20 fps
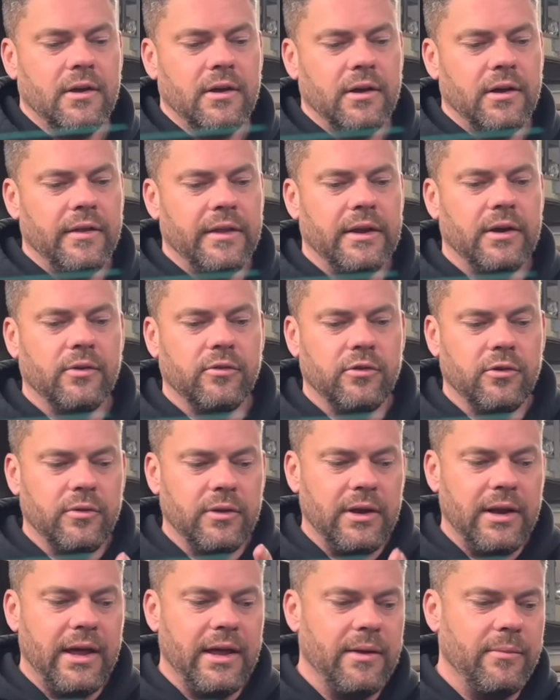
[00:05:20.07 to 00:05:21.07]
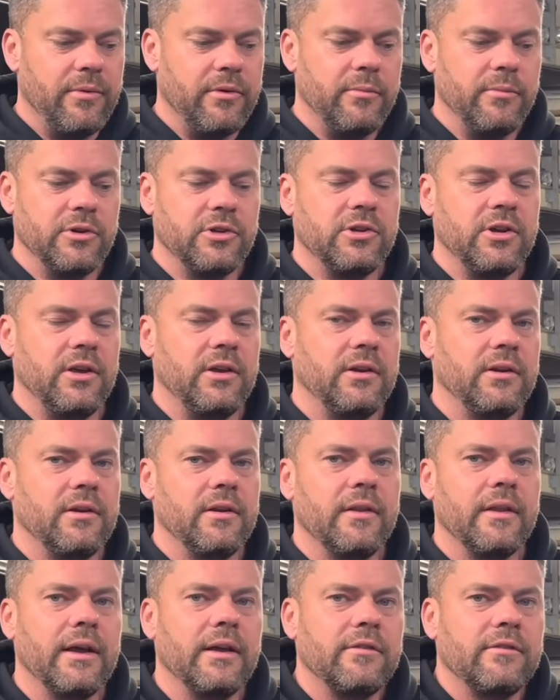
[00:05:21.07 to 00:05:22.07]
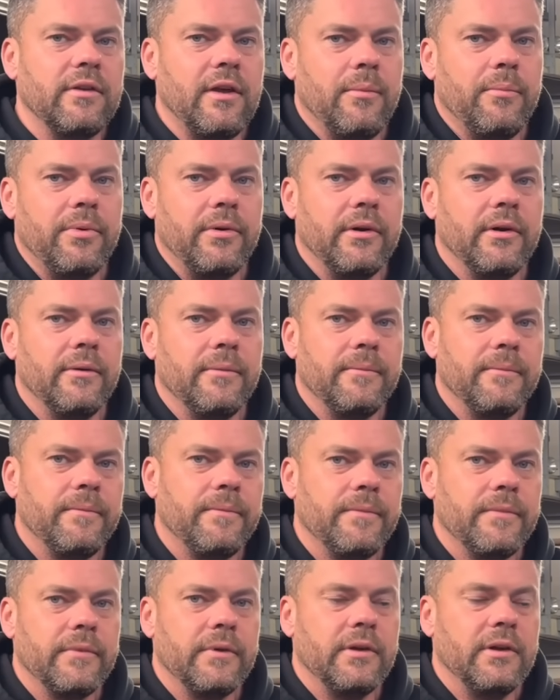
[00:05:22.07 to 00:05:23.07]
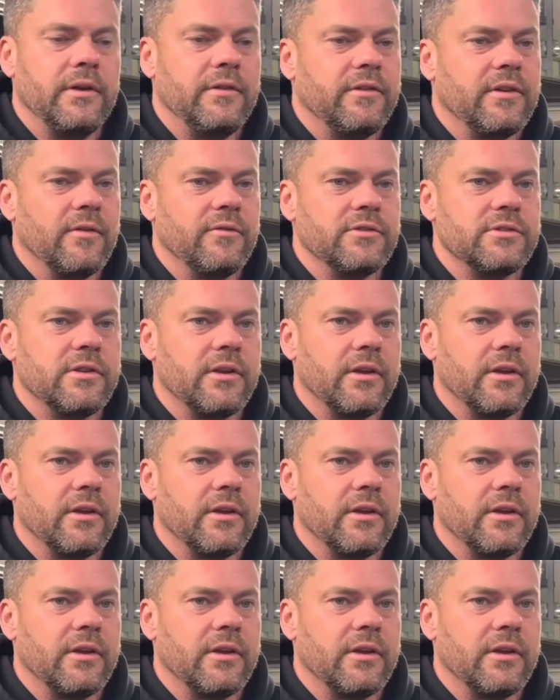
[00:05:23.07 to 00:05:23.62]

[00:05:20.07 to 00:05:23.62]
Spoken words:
And then I'll do the labour and machining and that separate. He's give us the